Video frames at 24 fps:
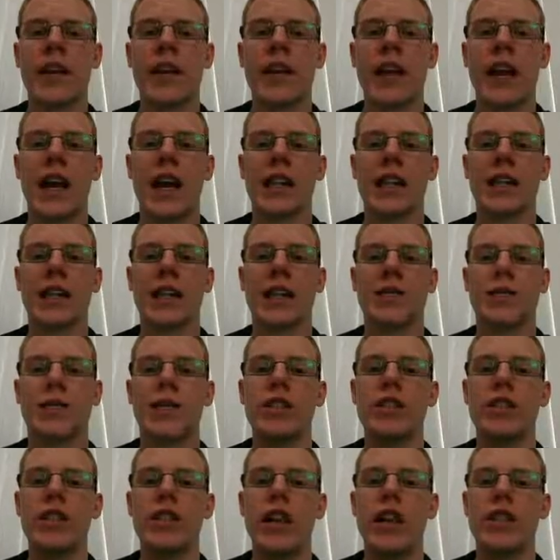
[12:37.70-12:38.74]
and then we
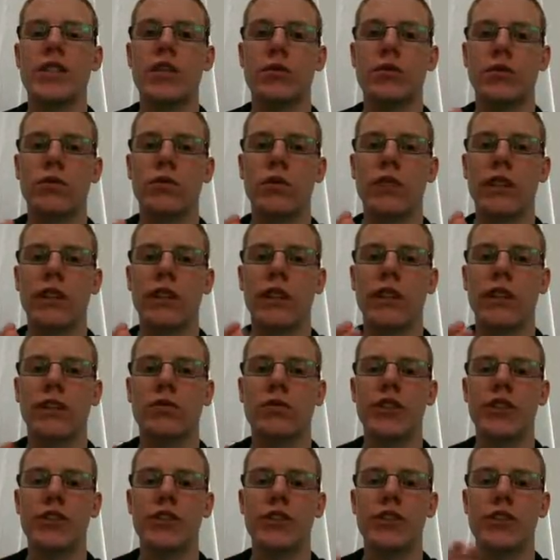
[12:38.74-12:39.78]
schedule
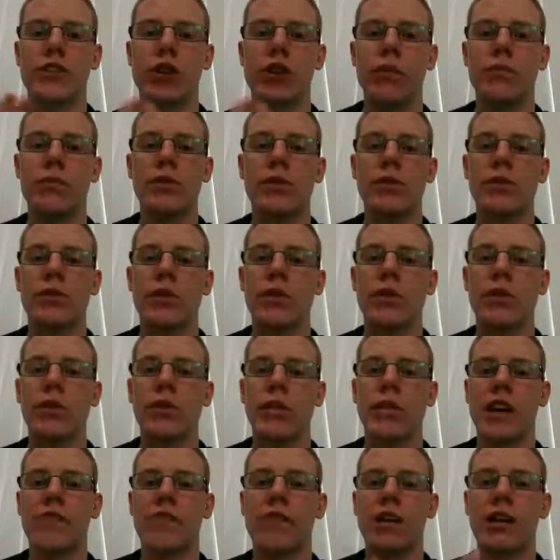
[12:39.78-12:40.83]
individual jobs for
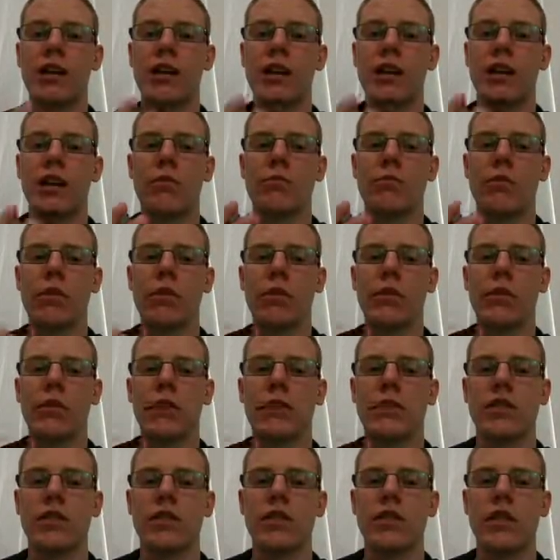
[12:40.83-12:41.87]
whichever
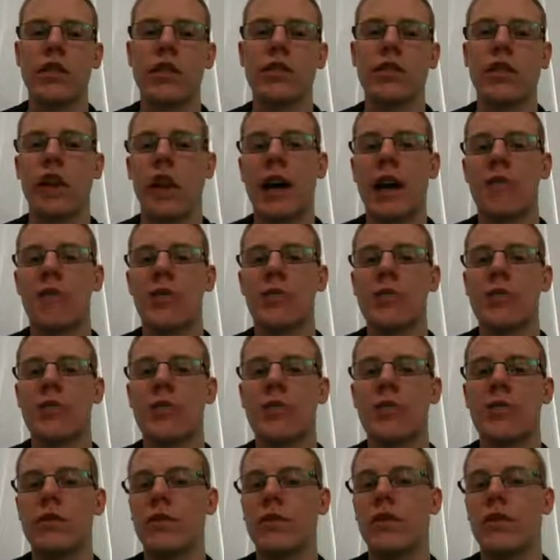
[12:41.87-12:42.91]
processor happens
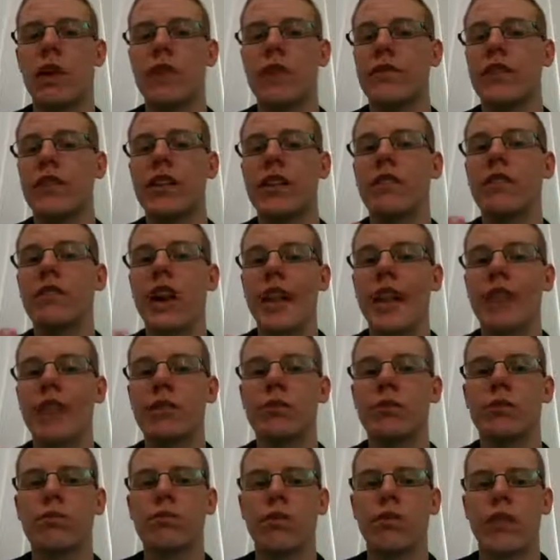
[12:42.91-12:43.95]
to one of the
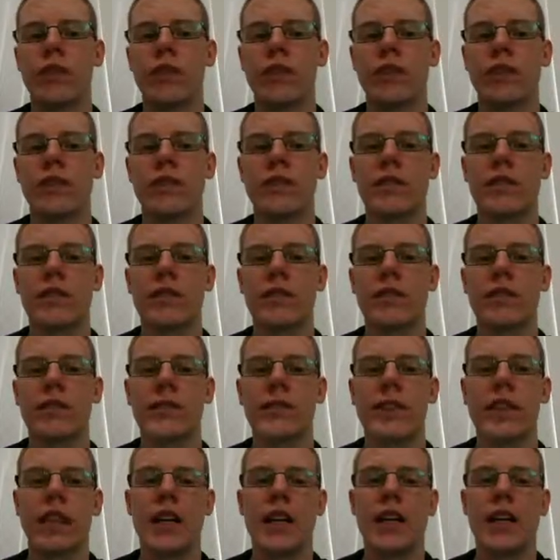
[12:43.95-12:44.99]
available processors.
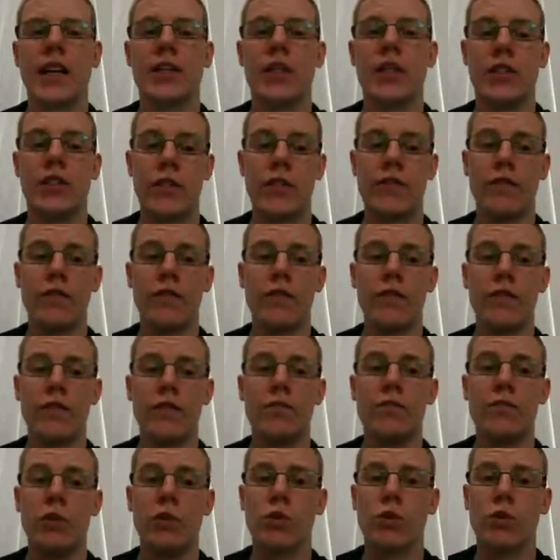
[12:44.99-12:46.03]
This is obviously
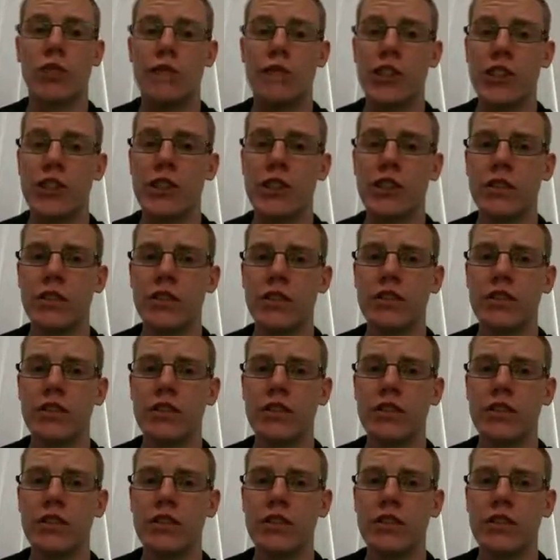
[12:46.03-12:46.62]
more efficient,